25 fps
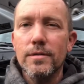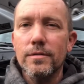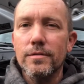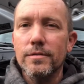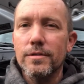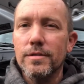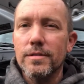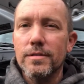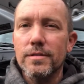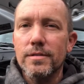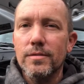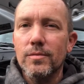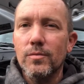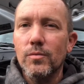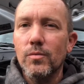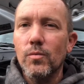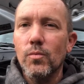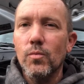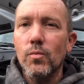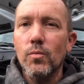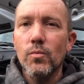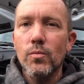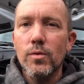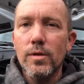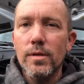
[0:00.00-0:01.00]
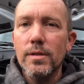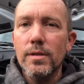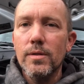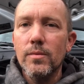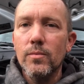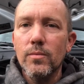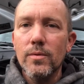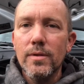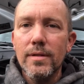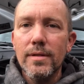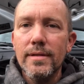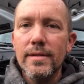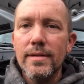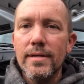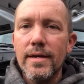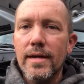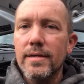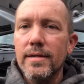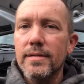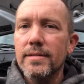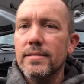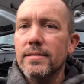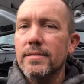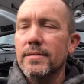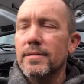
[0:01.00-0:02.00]
are just really, really
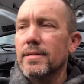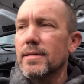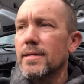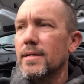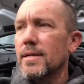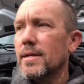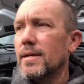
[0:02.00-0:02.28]
nice.